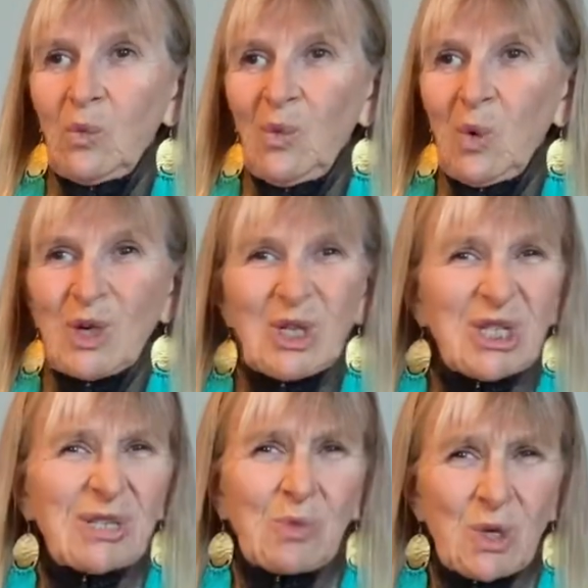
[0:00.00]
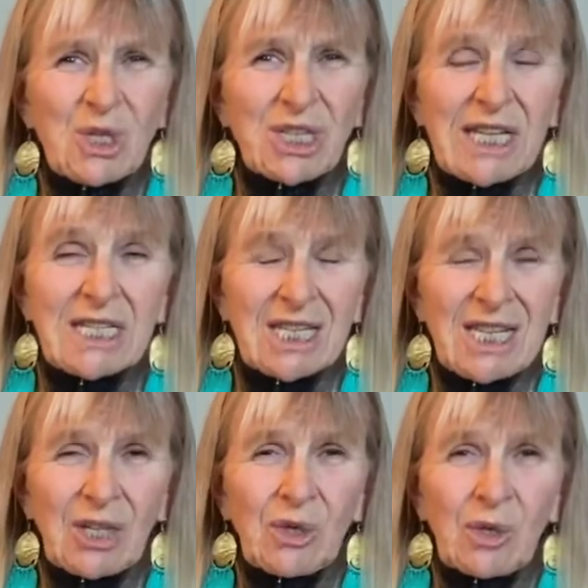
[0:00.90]
Worst case
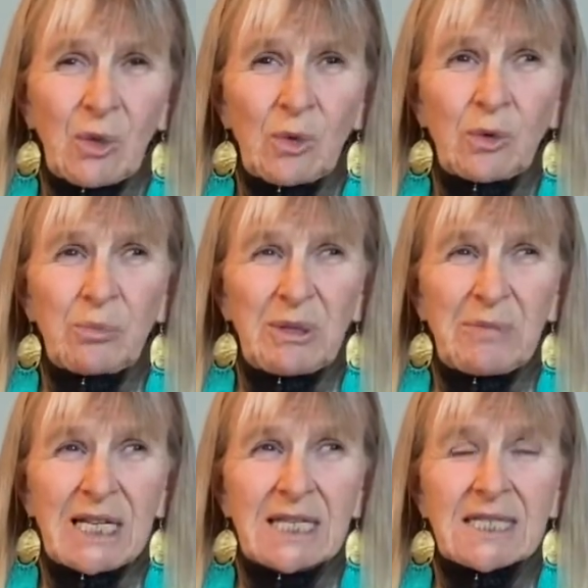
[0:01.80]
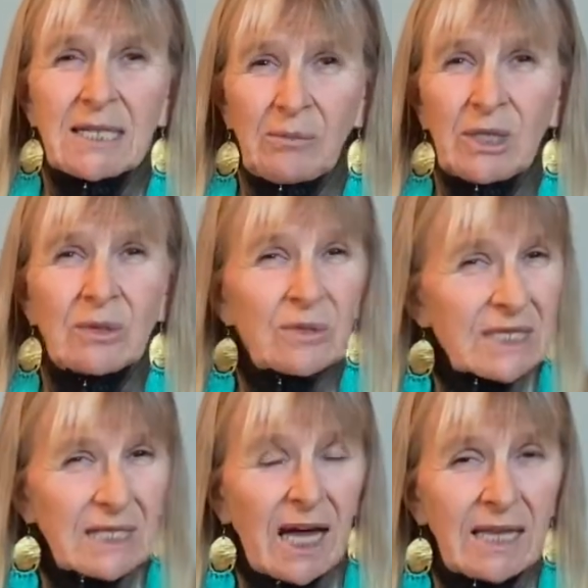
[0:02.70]
scenario would be because someone
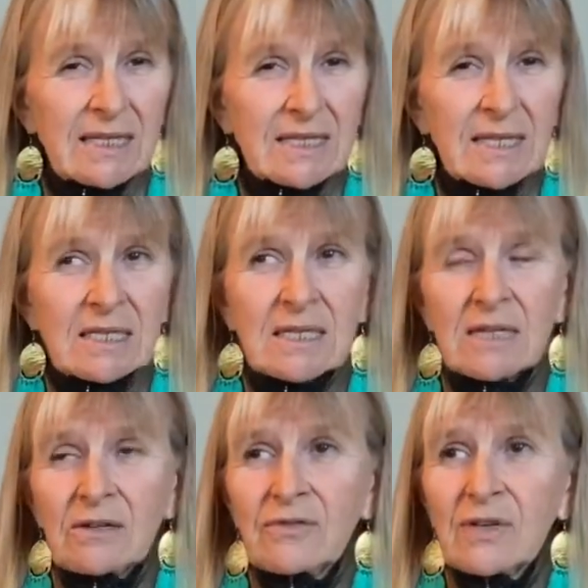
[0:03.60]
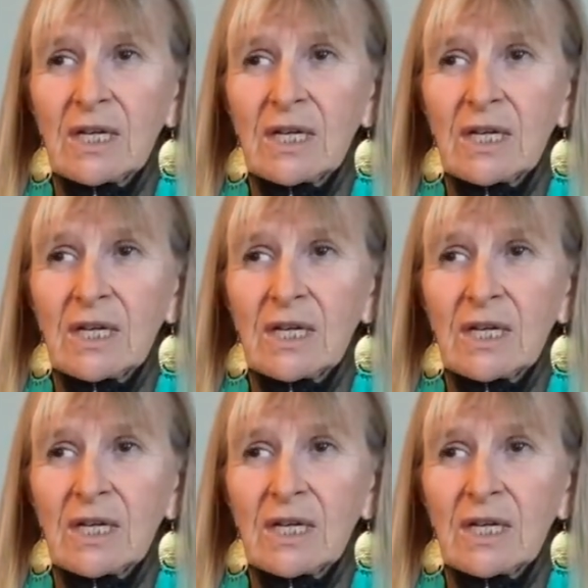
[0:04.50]
who's highly sensitive